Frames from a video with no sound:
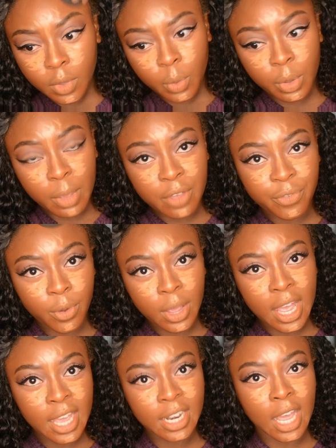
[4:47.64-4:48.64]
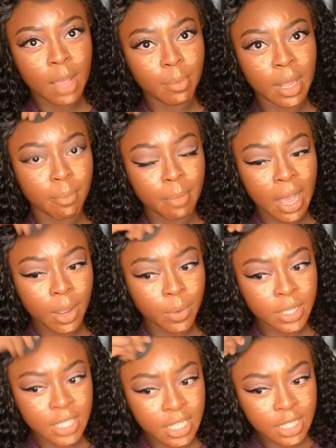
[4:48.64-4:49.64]
With my forehead, I blend
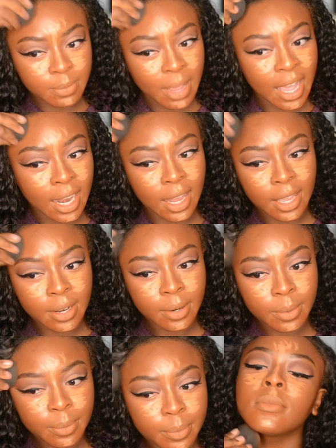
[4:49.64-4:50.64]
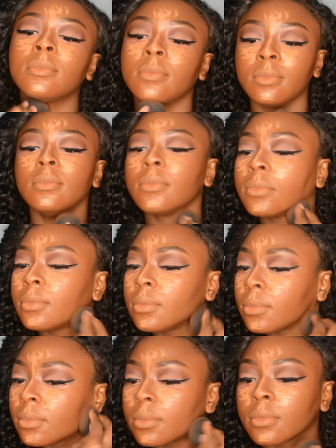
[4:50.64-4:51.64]
backwards into my hairline.
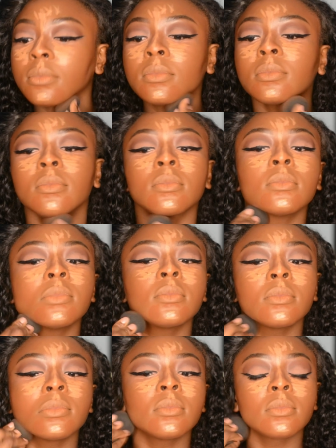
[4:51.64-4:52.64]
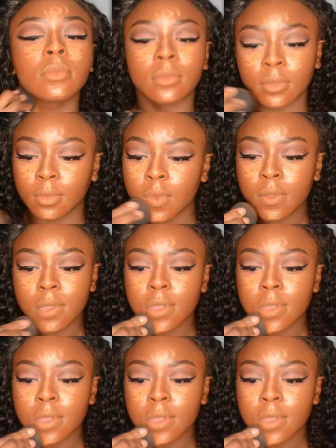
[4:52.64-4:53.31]
With my chin, I blend down.